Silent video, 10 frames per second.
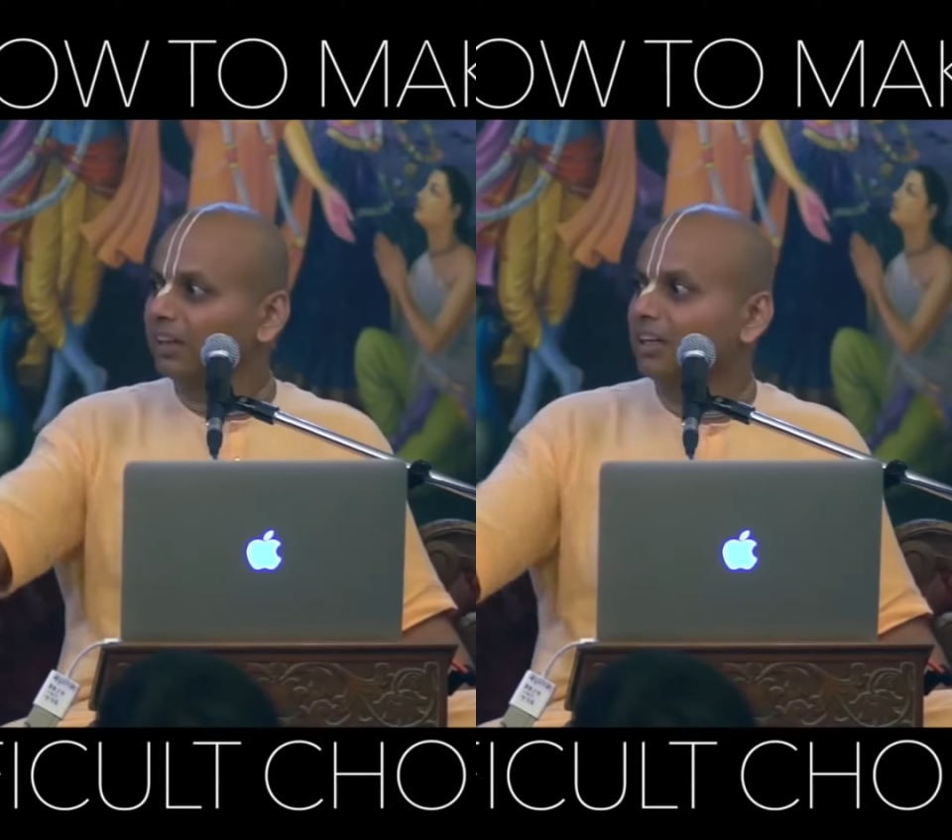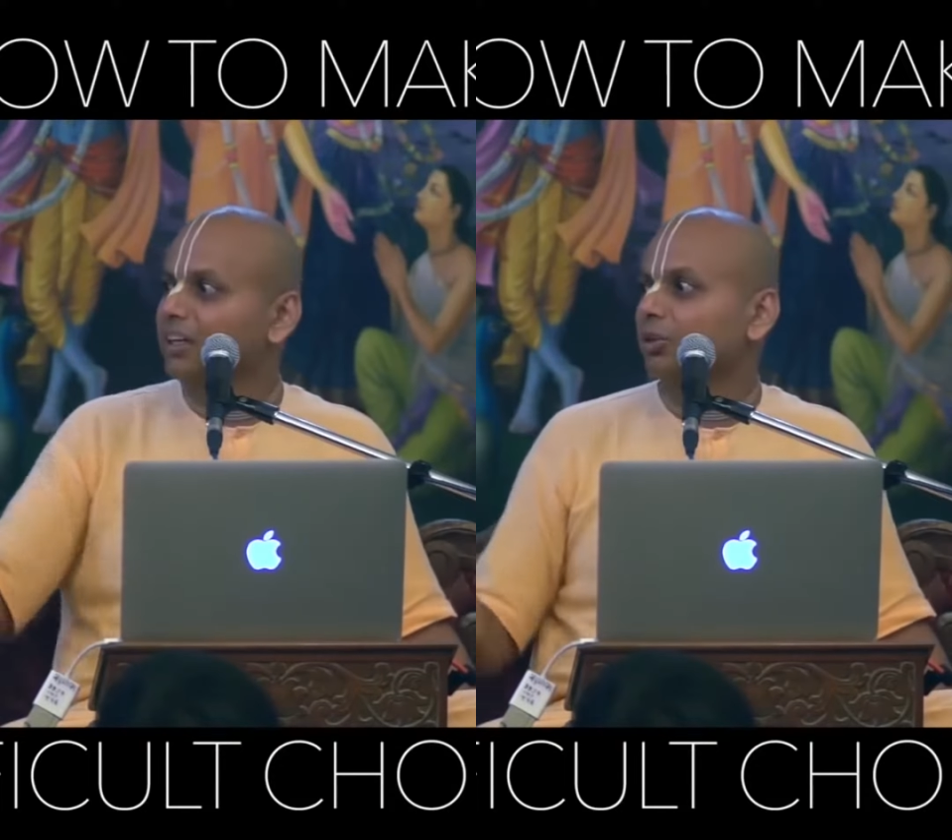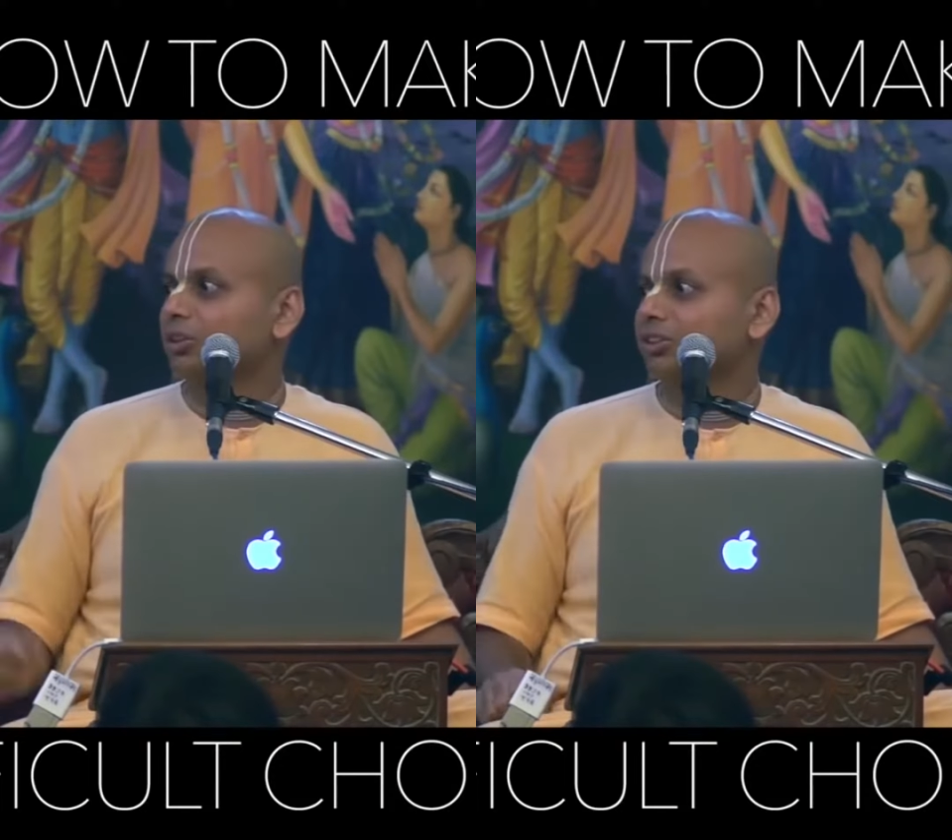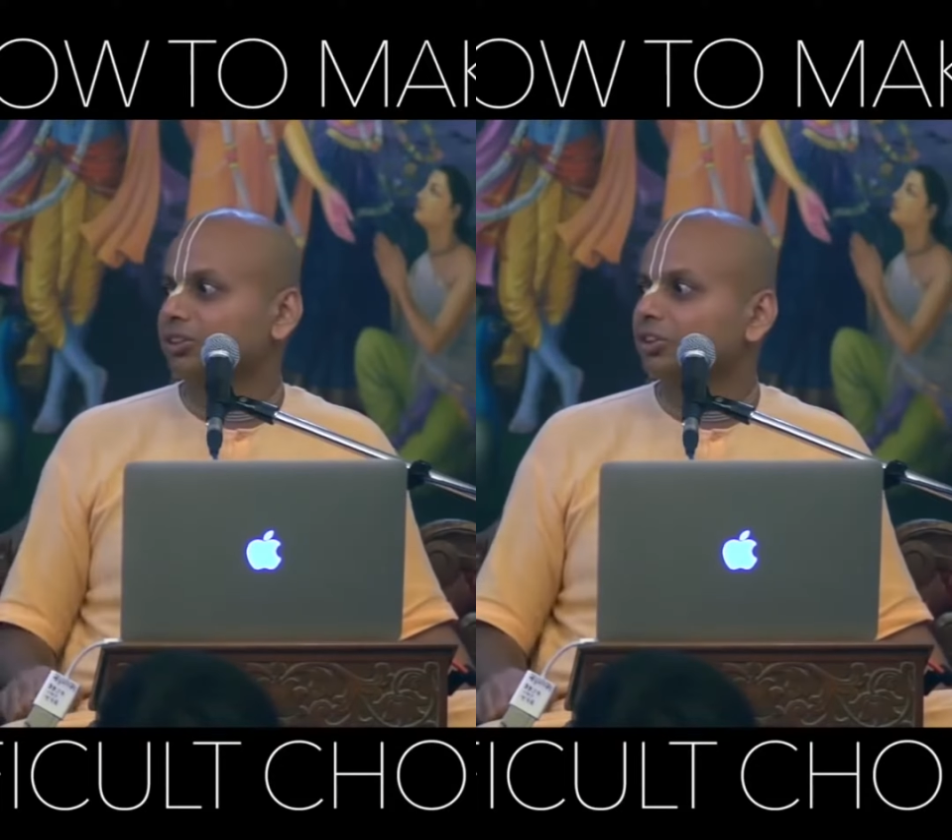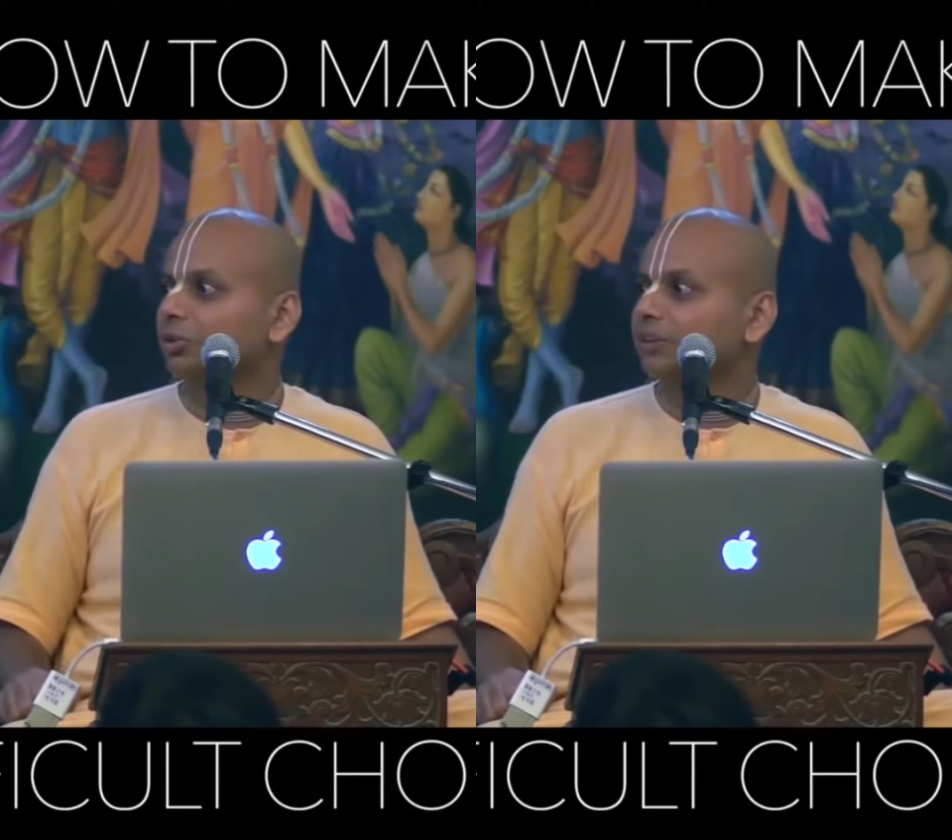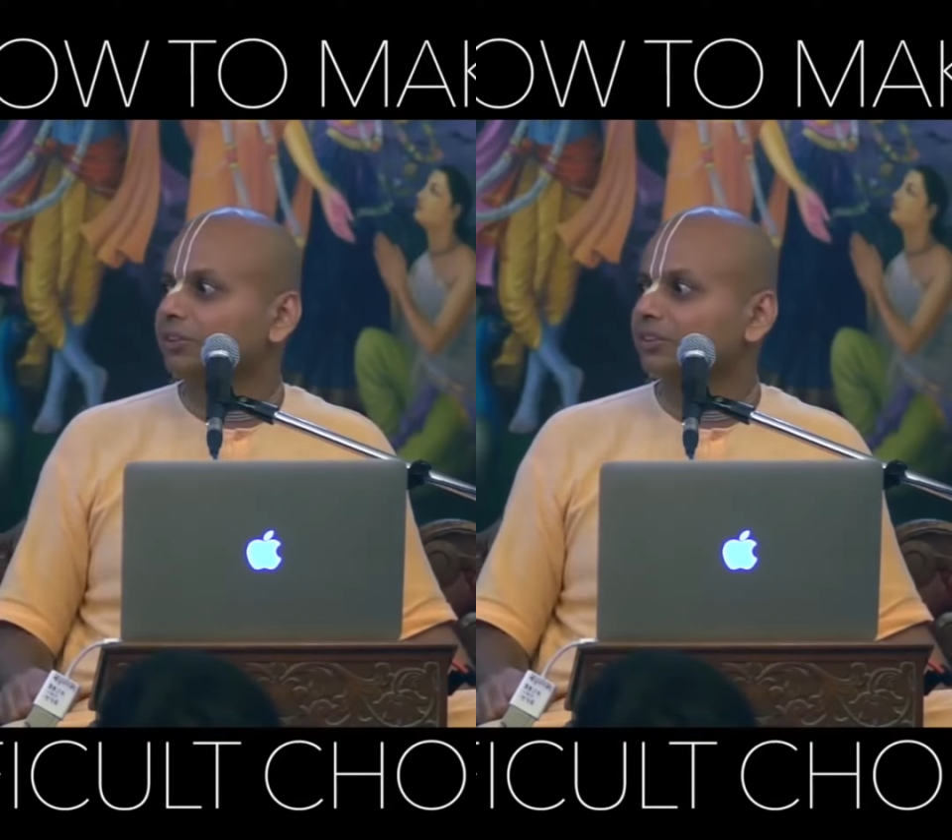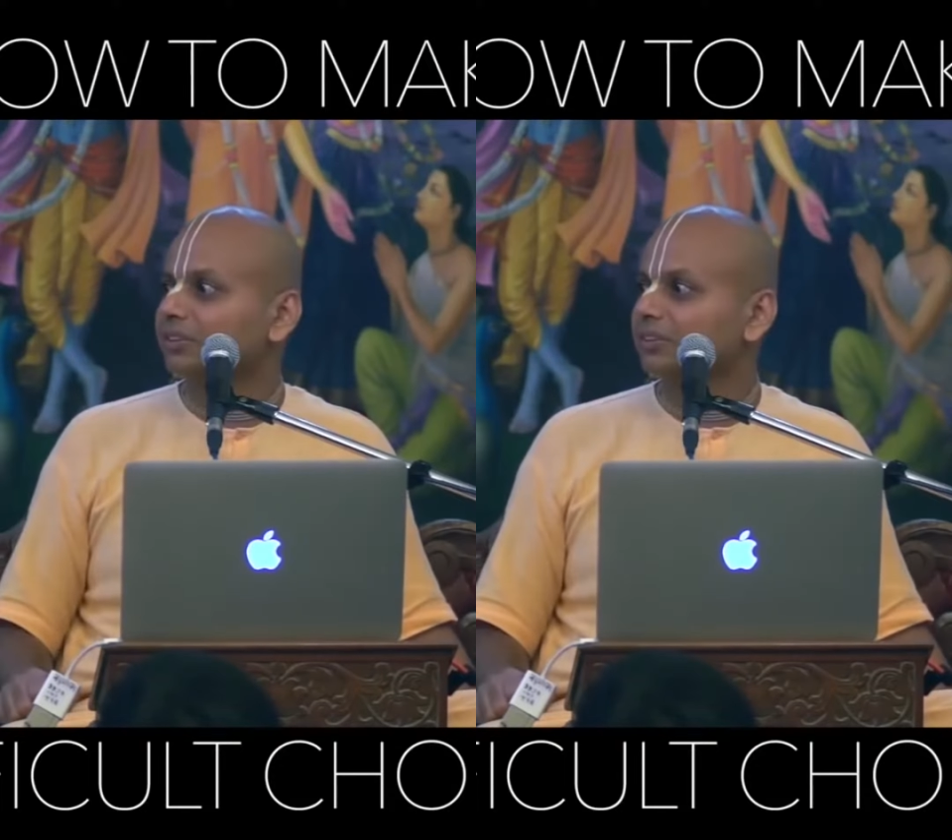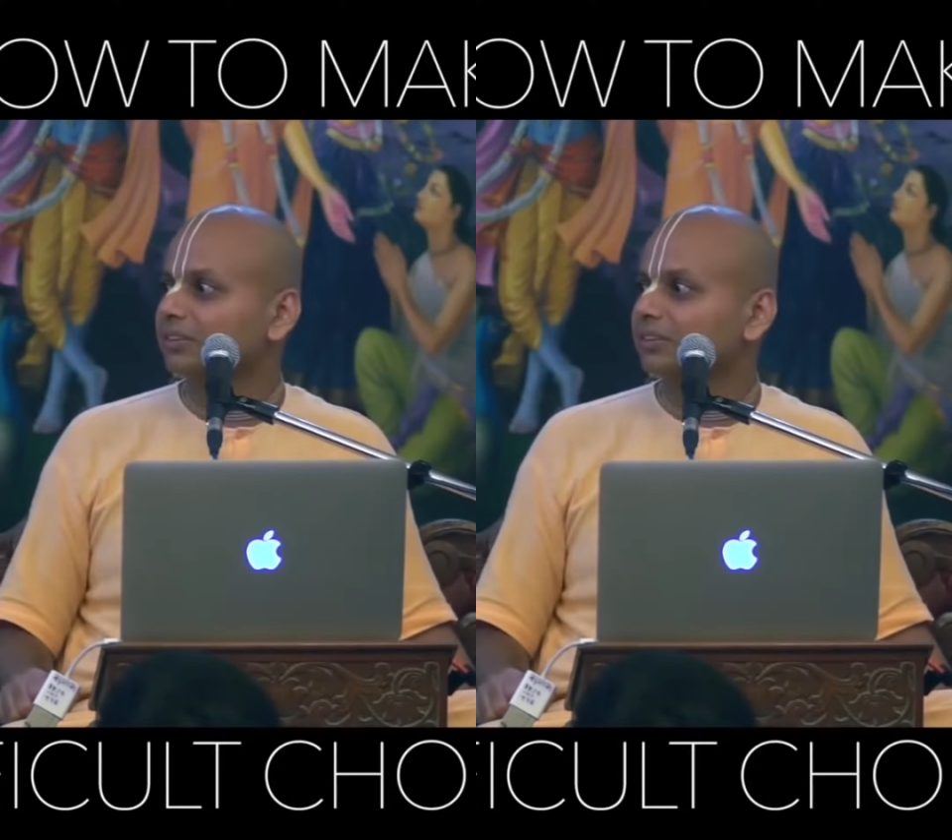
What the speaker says: girl into such a situation.